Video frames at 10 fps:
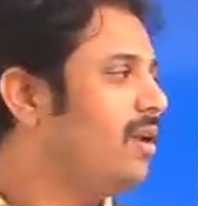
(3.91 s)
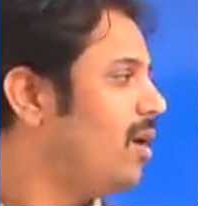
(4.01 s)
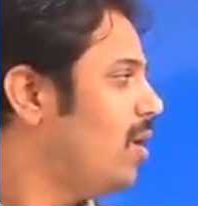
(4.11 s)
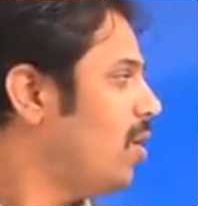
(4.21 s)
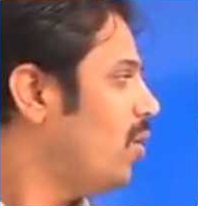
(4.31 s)

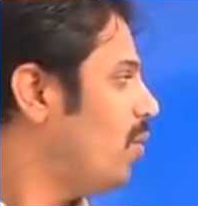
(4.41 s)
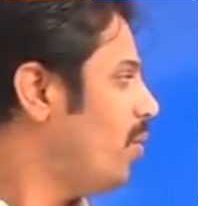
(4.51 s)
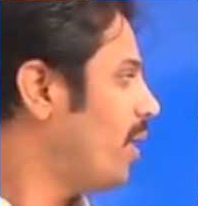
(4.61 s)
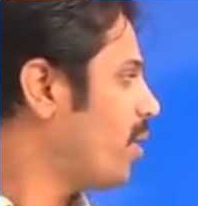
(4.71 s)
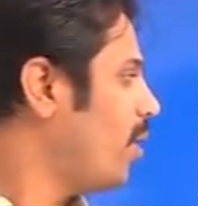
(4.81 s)
we are going
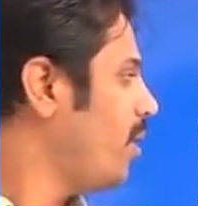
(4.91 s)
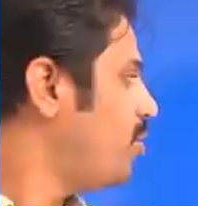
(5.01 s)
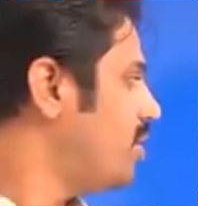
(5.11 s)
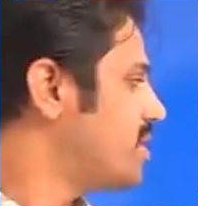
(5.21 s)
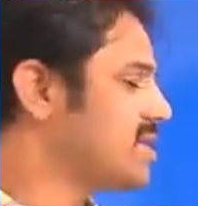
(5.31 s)
to
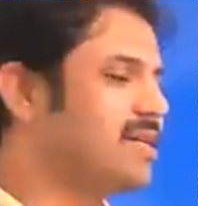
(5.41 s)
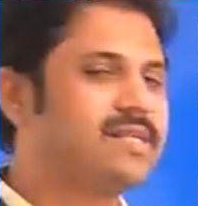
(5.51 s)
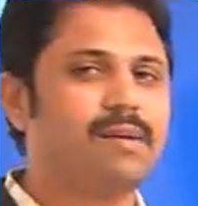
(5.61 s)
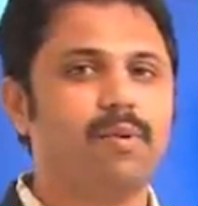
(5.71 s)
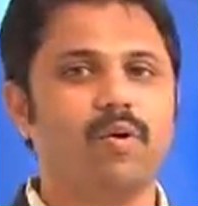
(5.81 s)
discuss
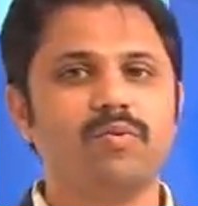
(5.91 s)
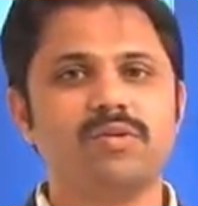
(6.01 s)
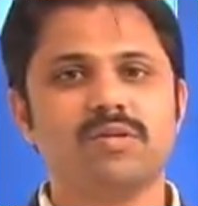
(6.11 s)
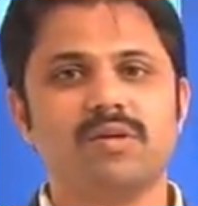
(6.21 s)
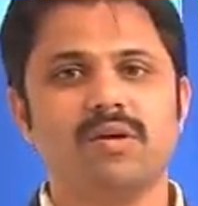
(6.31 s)
about
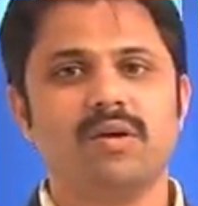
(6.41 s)
the